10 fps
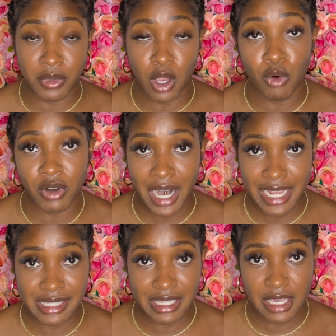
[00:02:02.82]
the
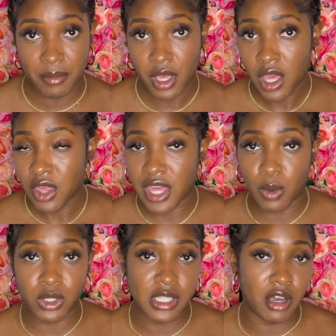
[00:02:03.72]
overnight team. They
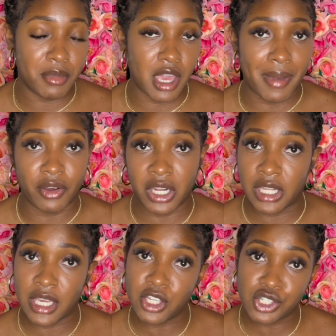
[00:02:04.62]
will tell me about
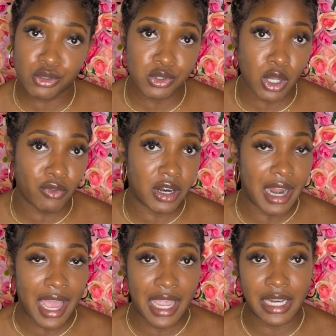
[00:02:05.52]
any issues
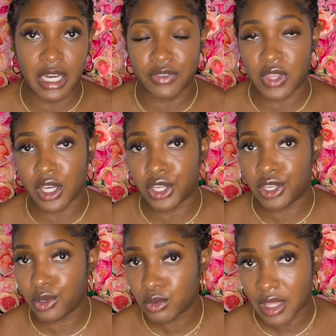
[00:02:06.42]
overnight, anything
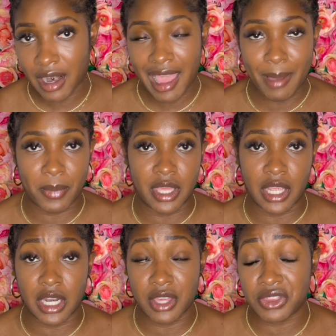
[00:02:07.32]
acute that happened,
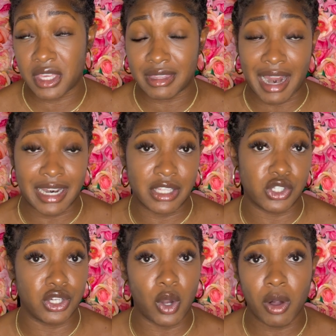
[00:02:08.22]
anything that I need to
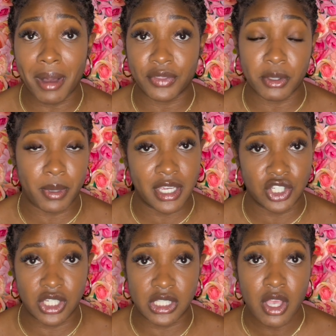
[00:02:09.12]
know about the
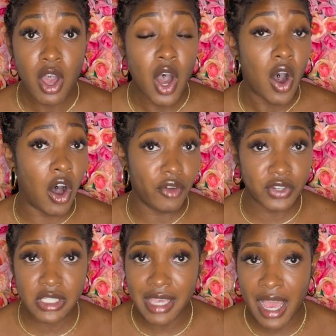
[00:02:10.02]
patients.
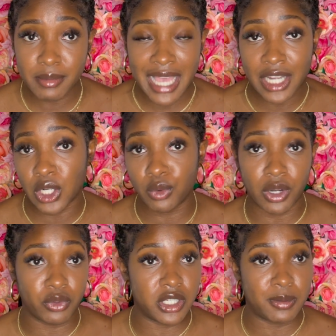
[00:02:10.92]
Oftentimes, I don't
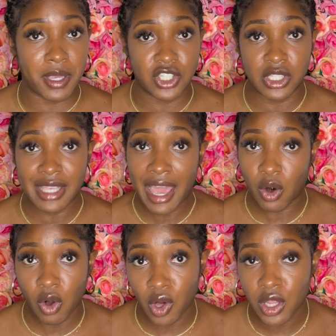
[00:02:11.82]
know these patients at
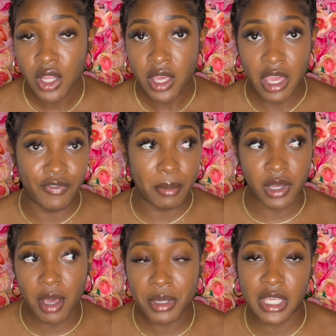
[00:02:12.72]
all. If I'm
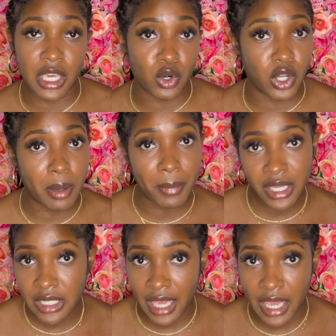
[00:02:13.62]
coming in on a
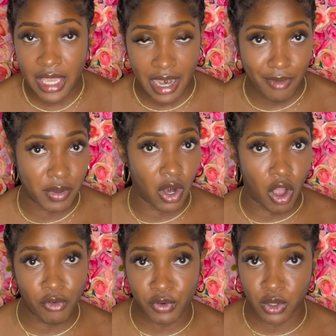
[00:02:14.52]
Monday and I've been
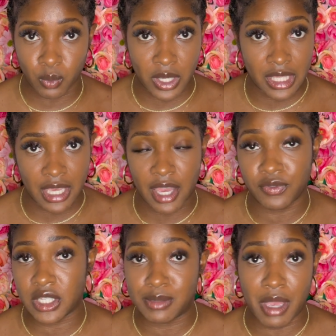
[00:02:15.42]
off for the weekend,
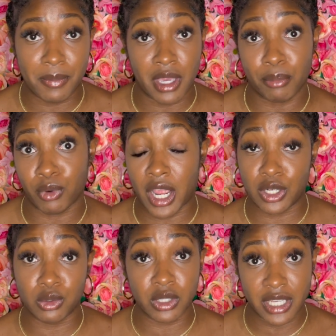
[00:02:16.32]
this may be a brand
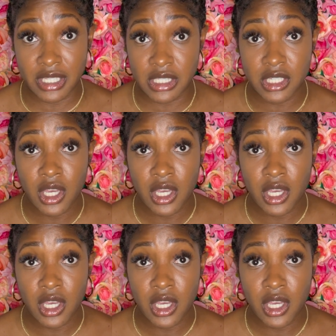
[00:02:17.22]
new list.